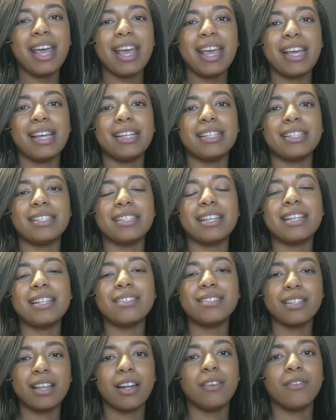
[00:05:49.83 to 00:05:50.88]
is
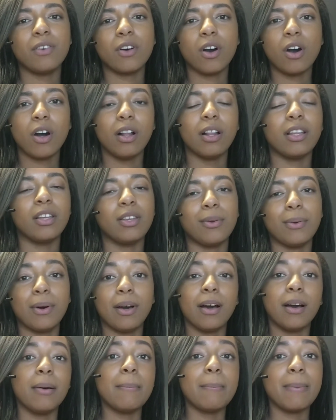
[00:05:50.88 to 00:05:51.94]
instead of calling you
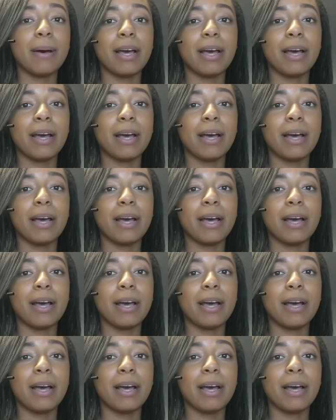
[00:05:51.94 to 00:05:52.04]
up